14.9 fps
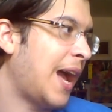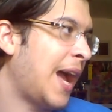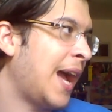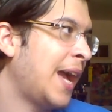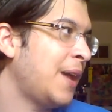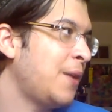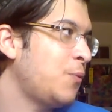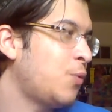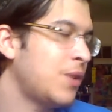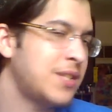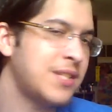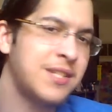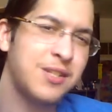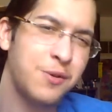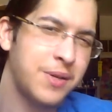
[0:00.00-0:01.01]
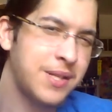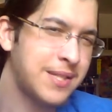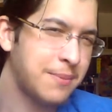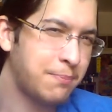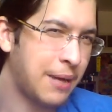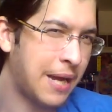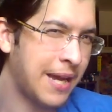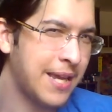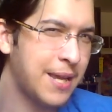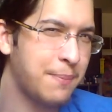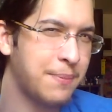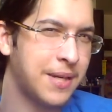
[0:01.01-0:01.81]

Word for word: I wasn't going to buy it,